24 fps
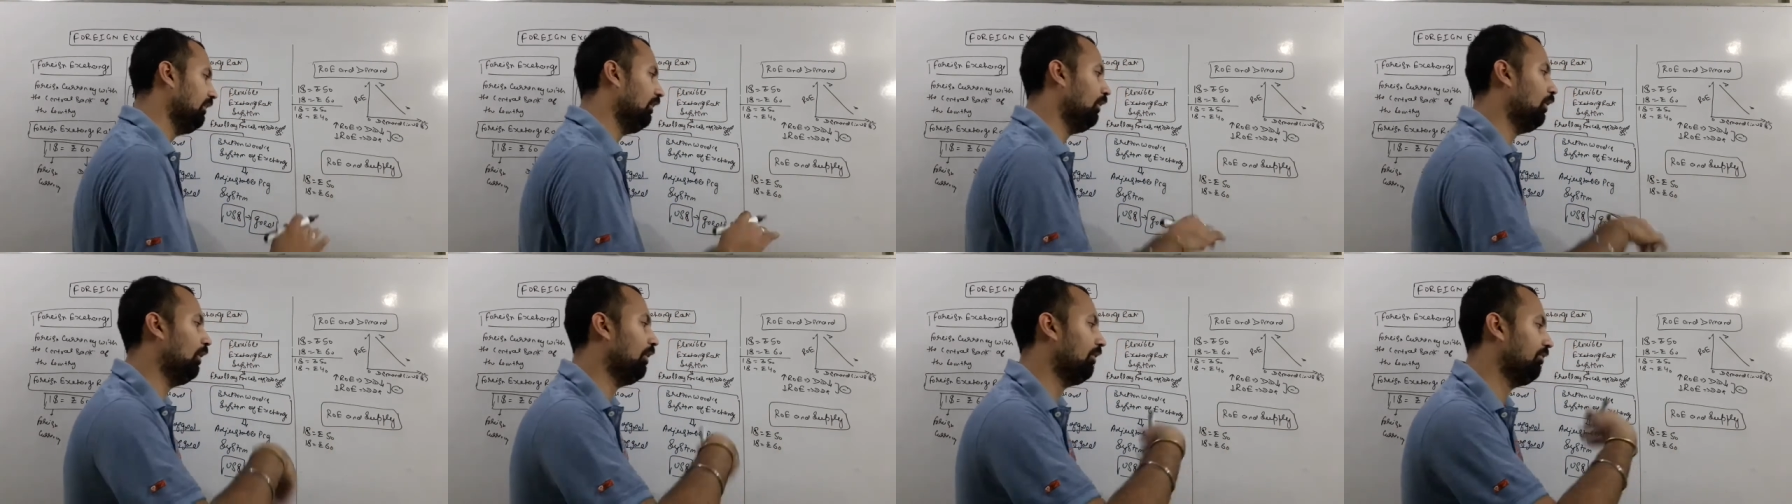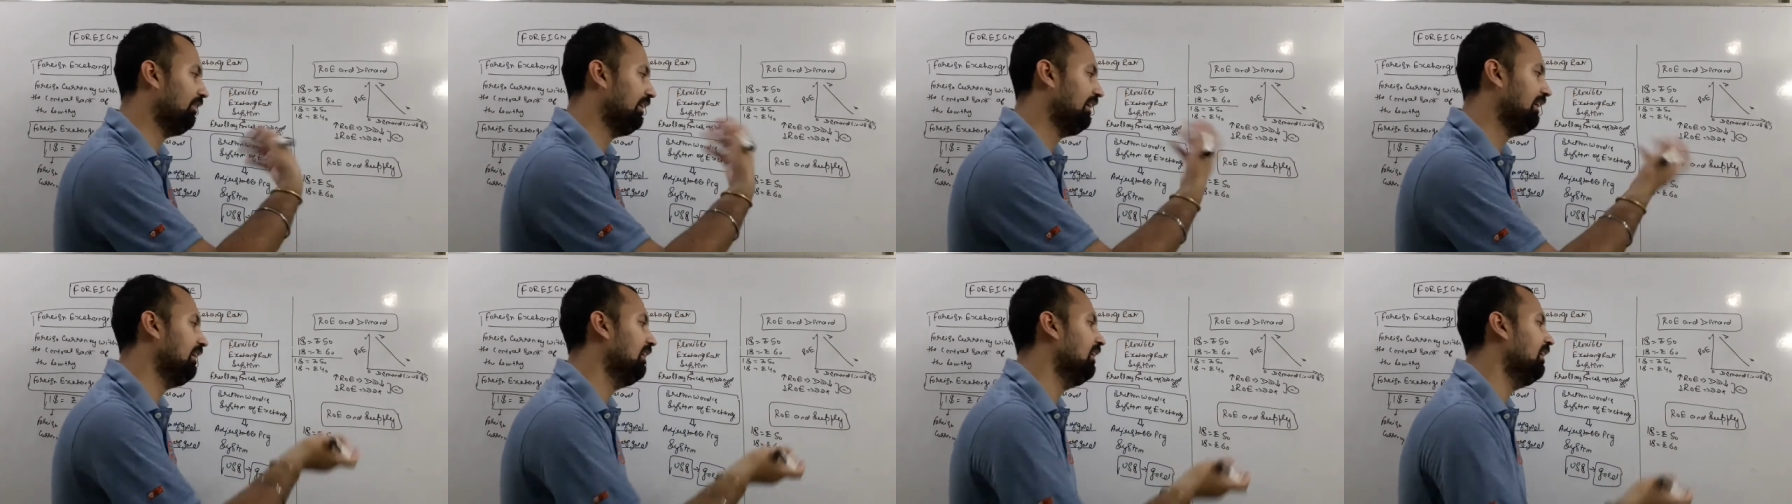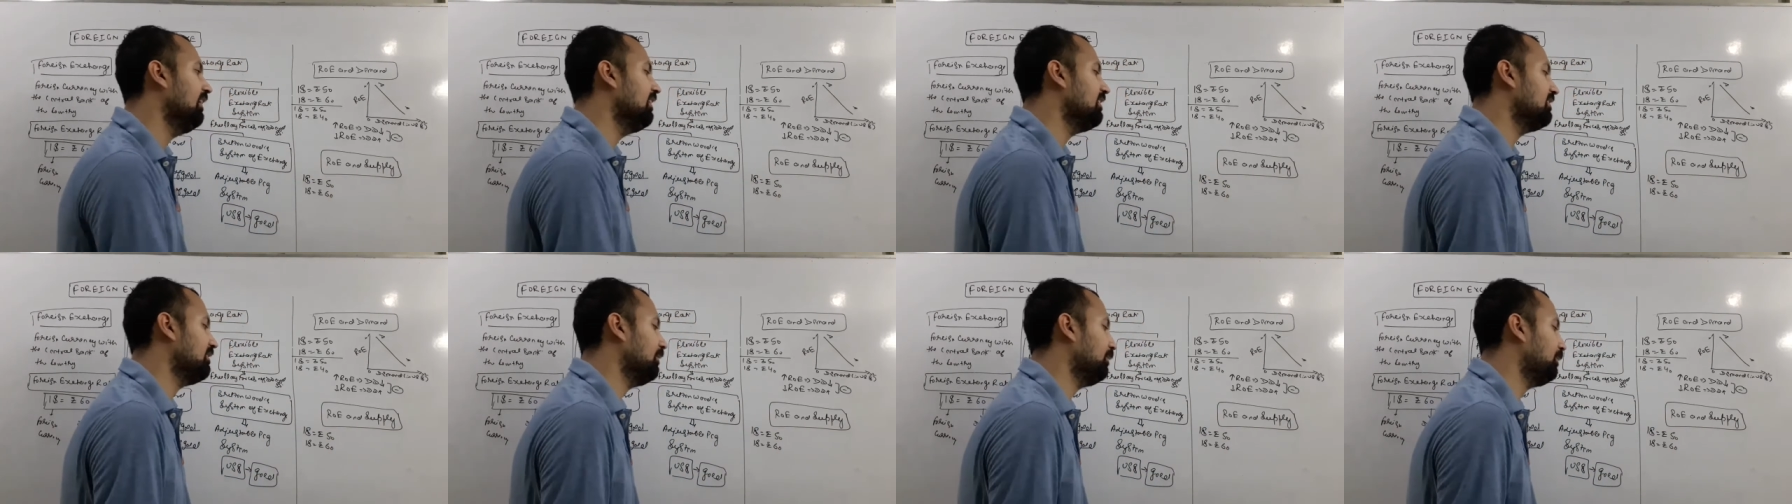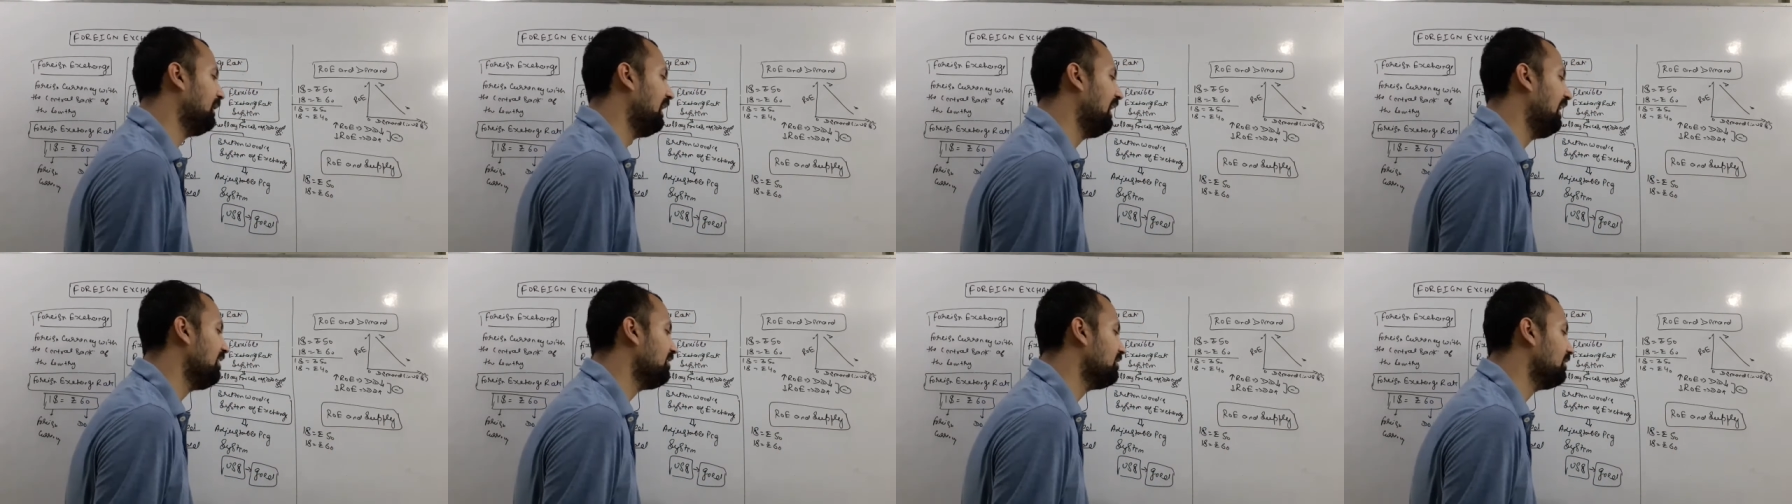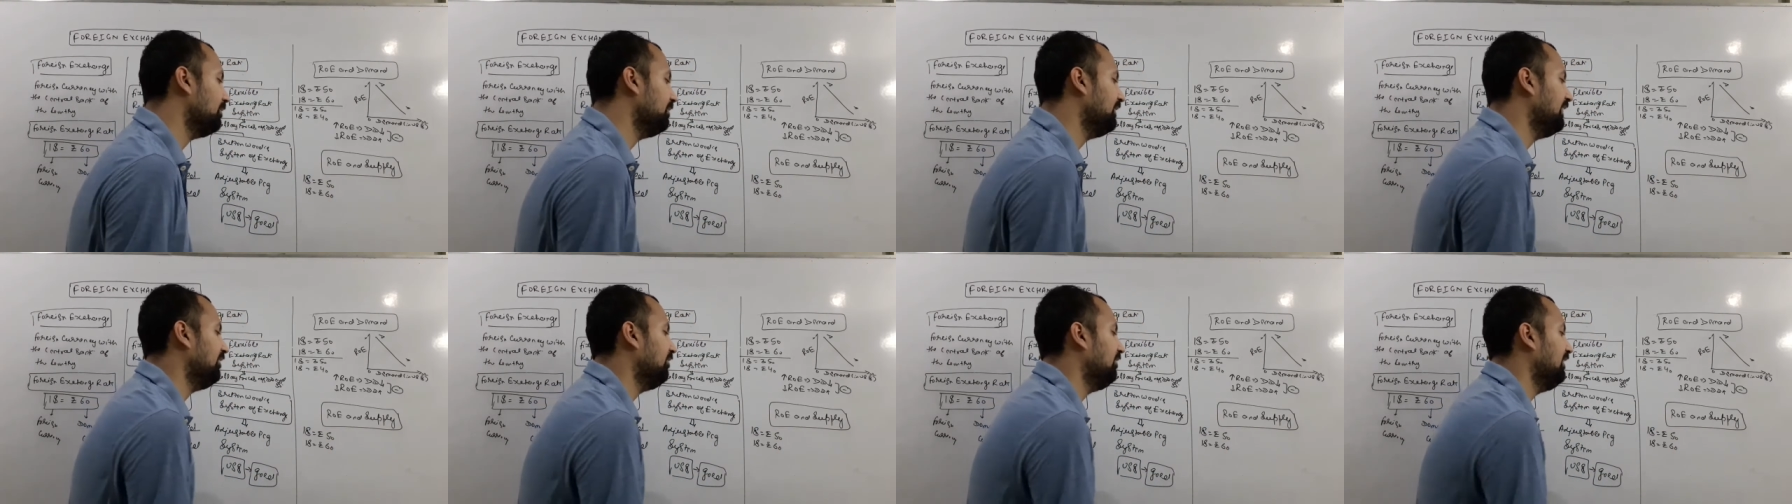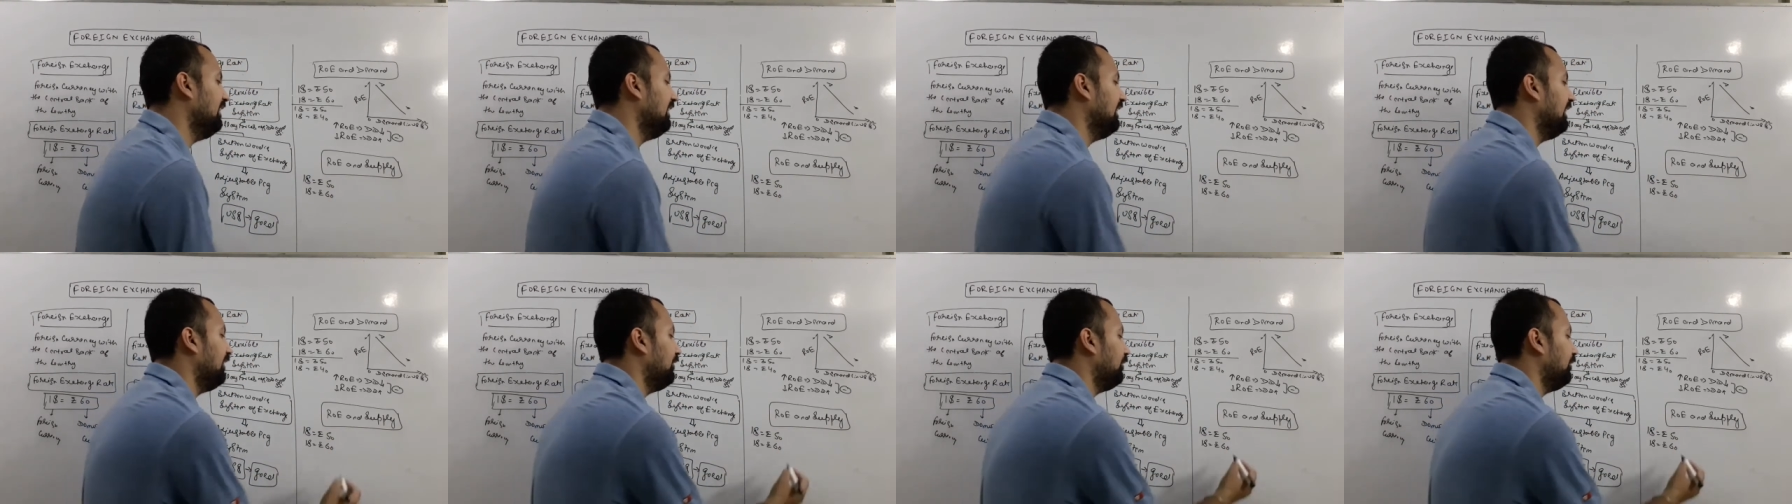or we supply something, we will